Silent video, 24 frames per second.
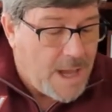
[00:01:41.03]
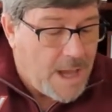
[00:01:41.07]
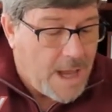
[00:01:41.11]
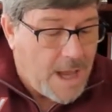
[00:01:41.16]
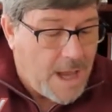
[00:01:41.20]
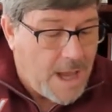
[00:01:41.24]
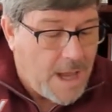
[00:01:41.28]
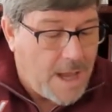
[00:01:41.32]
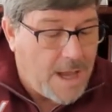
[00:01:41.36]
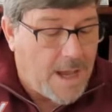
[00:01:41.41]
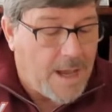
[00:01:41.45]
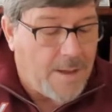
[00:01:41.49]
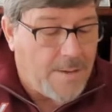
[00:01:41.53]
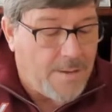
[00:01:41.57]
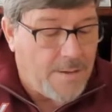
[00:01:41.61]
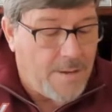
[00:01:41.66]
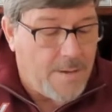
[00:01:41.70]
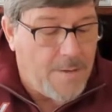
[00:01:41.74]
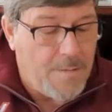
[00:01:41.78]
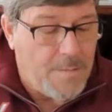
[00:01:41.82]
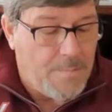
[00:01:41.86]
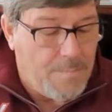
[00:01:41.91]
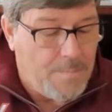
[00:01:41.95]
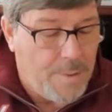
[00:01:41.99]
Uh,
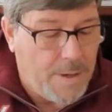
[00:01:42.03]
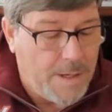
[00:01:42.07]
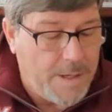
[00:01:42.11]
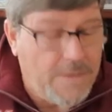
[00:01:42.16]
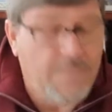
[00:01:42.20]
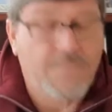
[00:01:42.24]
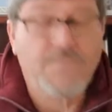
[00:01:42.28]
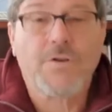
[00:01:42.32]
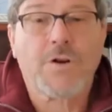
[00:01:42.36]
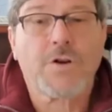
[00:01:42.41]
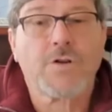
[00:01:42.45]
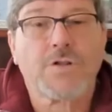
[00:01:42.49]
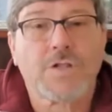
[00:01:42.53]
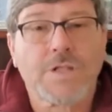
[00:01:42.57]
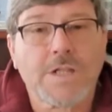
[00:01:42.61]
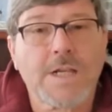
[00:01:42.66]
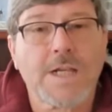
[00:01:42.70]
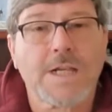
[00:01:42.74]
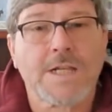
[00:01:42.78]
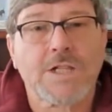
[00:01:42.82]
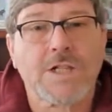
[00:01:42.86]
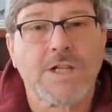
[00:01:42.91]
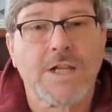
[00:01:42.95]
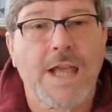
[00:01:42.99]
but in verse
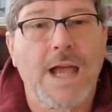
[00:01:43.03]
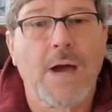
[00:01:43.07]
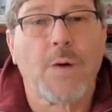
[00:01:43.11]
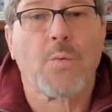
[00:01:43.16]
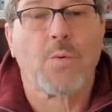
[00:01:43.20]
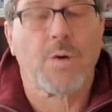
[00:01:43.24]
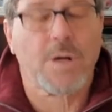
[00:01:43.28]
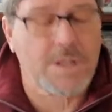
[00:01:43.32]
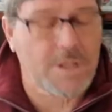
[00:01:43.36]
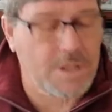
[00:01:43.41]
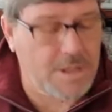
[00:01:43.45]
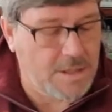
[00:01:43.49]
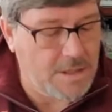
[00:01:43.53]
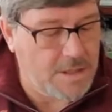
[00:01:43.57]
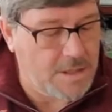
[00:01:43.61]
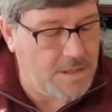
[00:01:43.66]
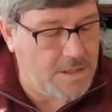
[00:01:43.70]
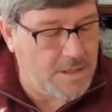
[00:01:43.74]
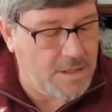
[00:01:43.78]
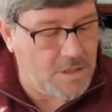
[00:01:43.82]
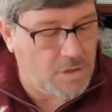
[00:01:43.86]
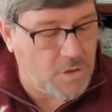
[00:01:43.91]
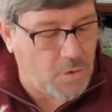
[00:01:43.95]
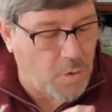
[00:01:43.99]
60, I want us to,
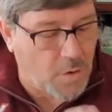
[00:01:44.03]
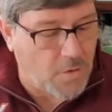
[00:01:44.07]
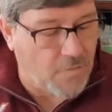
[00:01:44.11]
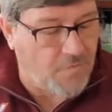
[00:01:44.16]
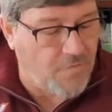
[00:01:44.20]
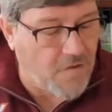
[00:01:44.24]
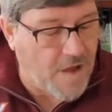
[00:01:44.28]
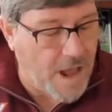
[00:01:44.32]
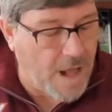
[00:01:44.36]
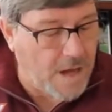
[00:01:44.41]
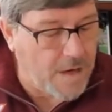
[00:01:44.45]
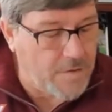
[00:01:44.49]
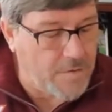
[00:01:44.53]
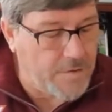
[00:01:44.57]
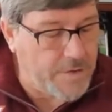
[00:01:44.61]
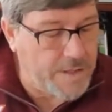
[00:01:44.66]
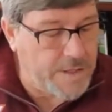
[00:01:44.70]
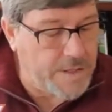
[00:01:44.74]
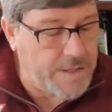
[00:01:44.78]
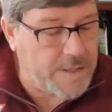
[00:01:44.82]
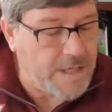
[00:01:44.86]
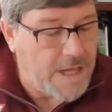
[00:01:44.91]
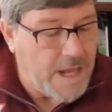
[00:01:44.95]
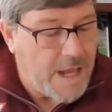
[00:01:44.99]
to sort of follow
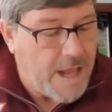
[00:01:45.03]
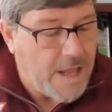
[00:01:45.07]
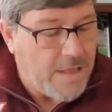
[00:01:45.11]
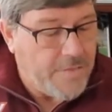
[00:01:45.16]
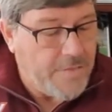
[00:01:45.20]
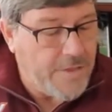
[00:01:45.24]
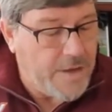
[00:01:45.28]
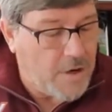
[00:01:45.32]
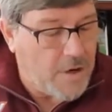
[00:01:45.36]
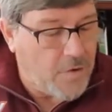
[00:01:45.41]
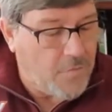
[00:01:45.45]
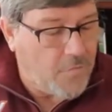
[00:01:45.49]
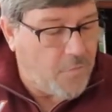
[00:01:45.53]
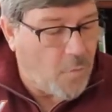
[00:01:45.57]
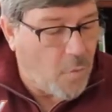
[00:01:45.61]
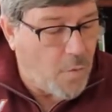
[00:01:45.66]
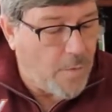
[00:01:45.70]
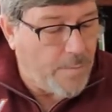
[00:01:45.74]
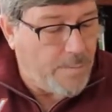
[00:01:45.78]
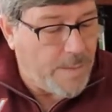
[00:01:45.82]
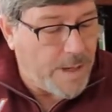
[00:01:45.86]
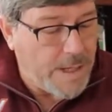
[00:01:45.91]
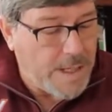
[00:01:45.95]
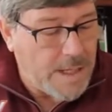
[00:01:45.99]
this. Therefore,
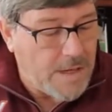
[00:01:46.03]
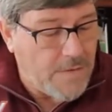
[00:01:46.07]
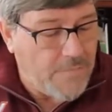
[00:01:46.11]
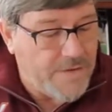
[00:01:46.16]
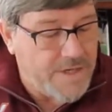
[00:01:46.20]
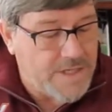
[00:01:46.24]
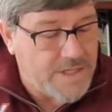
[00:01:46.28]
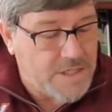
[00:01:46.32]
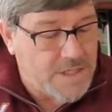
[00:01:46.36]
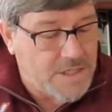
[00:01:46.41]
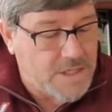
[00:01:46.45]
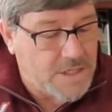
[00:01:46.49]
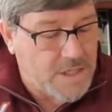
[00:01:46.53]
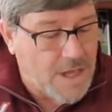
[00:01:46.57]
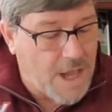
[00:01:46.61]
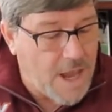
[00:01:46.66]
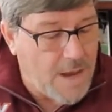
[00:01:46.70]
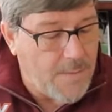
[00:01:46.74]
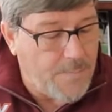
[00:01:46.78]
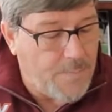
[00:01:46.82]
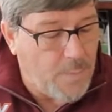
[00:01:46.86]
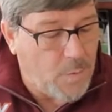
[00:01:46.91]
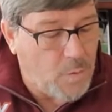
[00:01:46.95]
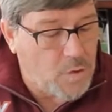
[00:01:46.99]
many of his
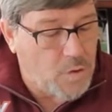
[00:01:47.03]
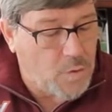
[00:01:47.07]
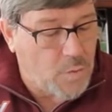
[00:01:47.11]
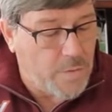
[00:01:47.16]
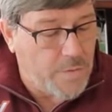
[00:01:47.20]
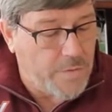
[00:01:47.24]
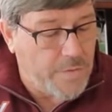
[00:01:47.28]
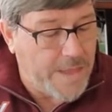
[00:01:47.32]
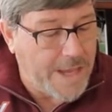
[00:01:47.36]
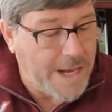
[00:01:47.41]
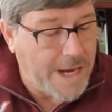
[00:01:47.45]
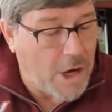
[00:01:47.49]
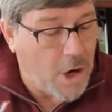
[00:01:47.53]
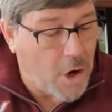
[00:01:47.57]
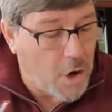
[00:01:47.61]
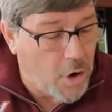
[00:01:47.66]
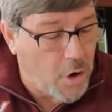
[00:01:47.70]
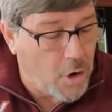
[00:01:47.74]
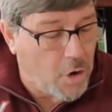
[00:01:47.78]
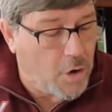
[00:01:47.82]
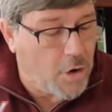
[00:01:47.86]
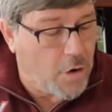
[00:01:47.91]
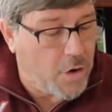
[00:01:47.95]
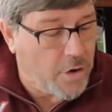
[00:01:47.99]
disciples, when they
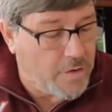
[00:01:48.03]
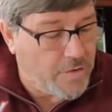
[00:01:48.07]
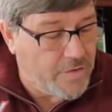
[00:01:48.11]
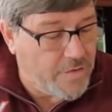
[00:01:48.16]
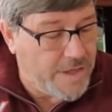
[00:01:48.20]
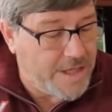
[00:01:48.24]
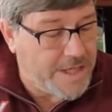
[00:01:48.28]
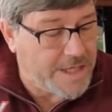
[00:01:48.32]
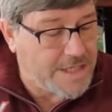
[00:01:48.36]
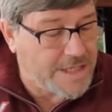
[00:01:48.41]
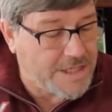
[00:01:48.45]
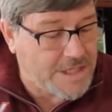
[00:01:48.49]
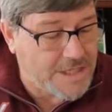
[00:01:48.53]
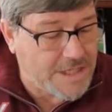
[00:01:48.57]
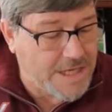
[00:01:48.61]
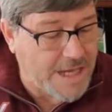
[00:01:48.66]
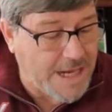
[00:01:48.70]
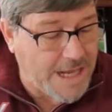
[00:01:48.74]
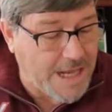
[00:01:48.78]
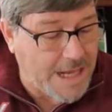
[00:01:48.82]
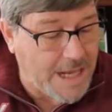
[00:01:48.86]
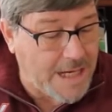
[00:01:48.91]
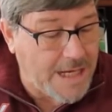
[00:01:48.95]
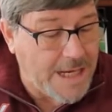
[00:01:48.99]
heard this,
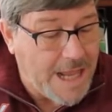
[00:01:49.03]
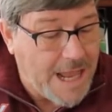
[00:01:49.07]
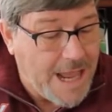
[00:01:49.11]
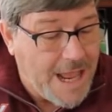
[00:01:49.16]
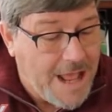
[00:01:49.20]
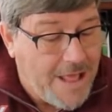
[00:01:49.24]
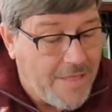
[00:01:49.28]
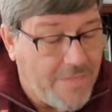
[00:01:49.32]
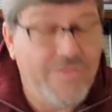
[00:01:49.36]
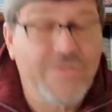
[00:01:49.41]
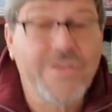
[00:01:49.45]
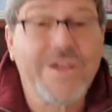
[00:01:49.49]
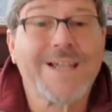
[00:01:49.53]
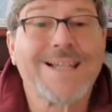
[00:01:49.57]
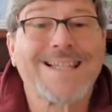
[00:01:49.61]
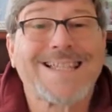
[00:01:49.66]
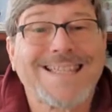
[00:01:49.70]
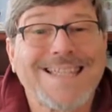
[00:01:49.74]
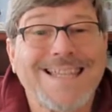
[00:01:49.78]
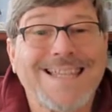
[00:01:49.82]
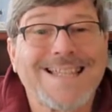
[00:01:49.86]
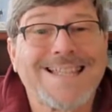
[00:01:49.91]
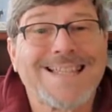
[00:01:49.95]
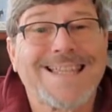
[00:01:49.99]
said,
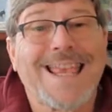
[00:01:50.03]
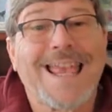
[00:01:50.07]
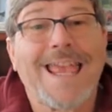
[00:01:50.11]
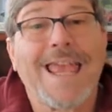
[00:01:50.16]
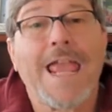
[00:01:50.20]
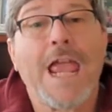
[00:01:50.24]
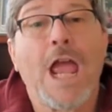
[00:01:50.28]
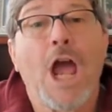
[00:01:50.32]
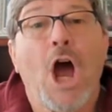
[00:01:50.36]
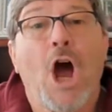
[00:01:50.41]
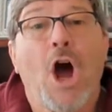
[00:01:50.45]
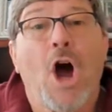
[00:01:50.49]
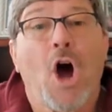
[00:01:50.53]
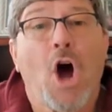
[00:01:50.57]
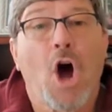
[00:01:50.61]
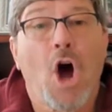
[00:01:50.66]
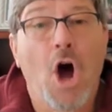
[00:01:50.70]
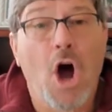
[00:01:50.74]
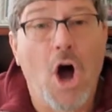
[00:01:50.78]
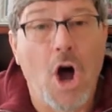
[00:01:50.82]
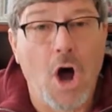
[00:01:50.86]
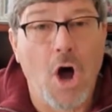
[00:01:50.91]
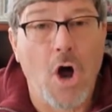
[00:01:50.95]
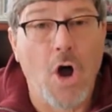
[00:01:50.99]
This is a
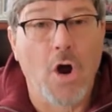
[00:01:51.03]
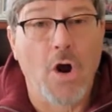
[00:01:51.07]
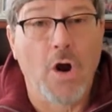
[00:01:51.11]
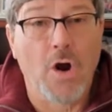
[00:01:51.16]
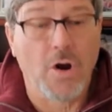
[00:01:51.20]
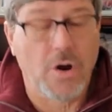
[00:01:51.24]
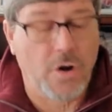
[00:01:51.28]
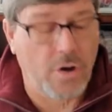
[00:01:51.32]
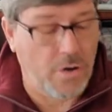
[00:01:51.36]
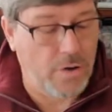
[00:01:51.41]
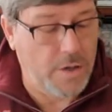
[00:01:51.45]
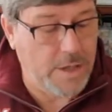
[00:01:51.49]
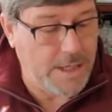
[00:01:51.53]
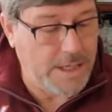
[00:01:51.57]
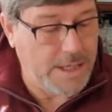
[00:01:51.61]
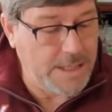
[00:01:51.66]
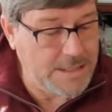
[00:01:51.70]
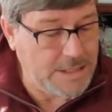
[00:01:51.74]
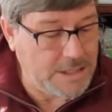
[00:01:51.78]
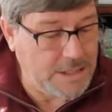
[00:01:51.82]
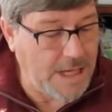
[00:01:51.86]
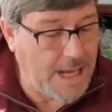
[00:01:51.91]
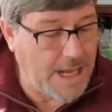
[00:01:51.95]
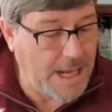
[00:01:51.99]
hard
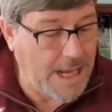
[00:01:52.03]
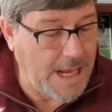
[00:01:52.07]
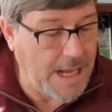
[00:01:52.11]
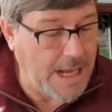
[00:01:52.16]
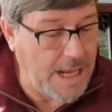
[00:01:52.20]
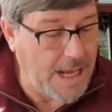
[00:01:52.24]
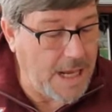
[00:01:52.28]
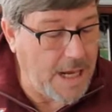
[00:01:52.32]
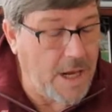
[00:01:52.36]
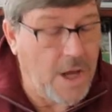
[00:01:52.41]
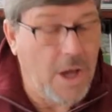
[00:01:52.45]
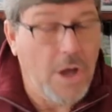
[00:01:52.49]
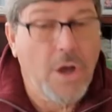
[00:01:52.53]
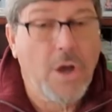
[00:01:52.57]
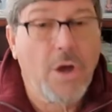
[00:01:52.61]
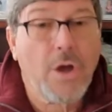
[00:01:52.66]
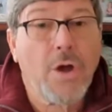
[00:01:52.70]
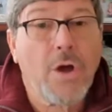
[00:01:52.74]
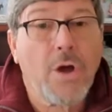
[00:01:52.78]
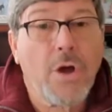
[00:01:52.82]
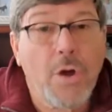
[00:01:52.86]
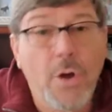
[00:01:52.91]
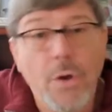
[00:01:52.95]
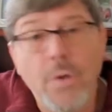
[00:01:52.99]
saying.
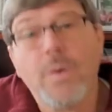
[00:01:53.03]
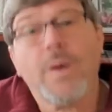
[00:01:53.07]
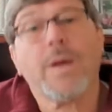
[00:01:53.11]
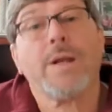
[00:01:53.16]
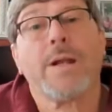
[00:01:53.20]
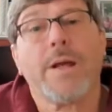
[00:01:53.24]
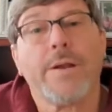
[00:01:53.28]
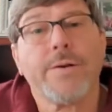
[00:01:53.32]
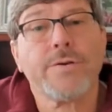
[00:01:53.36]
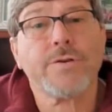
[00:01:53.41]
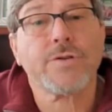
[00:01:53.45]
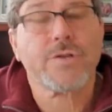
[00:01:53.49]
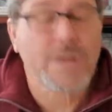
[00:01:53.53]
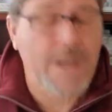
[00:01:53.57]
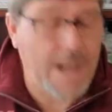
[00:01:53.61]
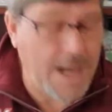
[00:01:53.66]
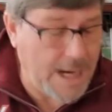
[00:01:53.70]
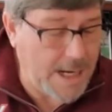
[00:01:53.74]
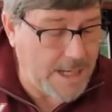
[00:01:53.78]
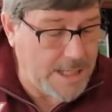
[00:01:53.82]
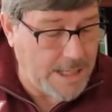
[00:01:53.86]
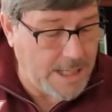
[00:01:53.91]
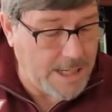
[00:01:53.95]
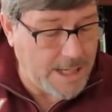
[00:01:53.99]
Who can
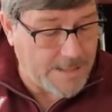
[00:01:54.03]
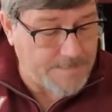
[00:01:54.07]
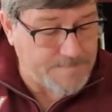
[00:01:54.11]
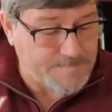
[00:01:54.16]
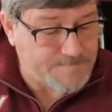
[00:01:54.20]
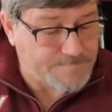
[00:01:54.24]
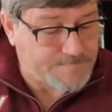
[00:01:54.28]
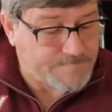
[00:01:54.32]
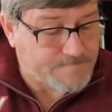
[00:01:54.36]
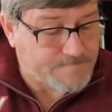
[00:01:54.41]
understand it?